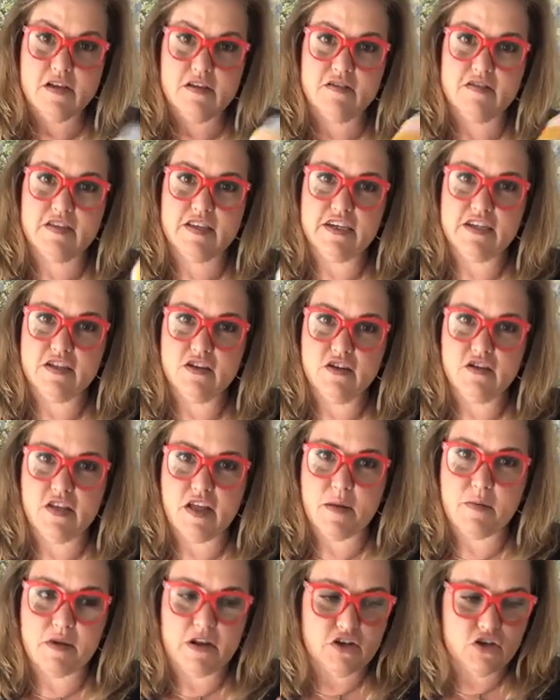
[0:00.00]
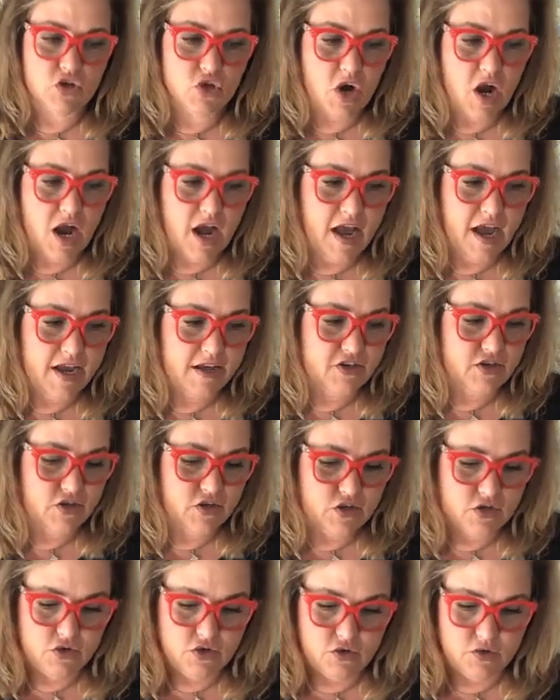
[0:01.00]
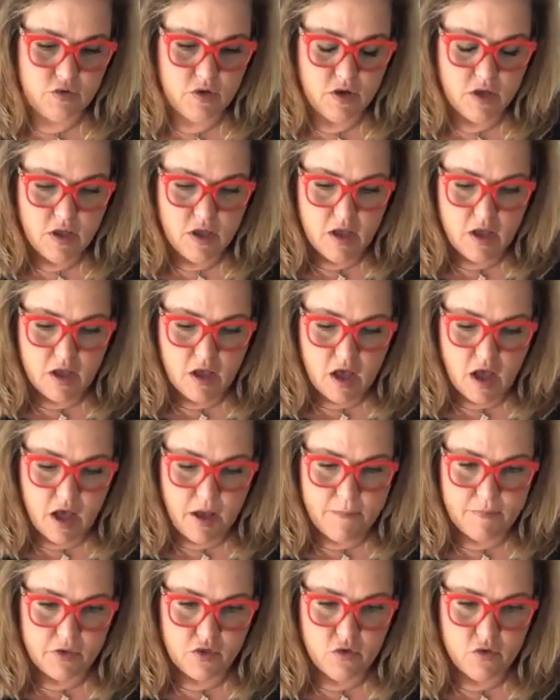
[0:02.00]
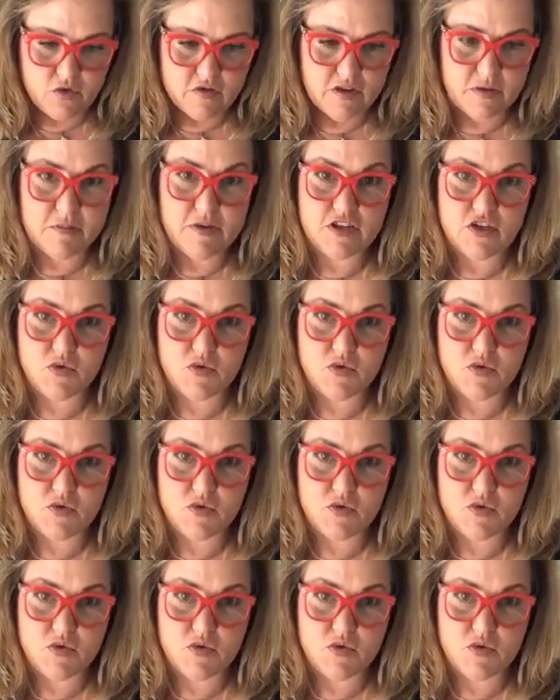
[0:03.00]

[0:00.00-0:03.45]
sealer that I'm going to try to use in